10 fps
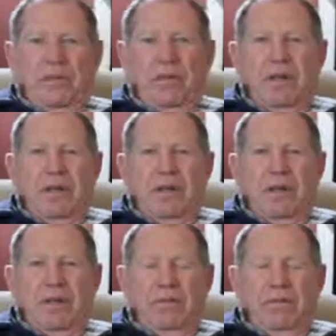you name
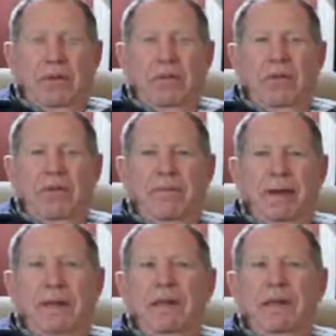it on the farm, but the
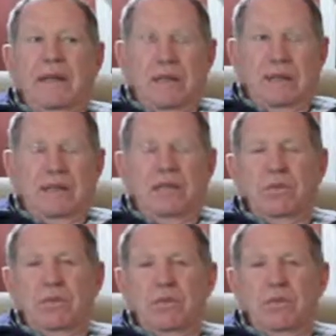main industry has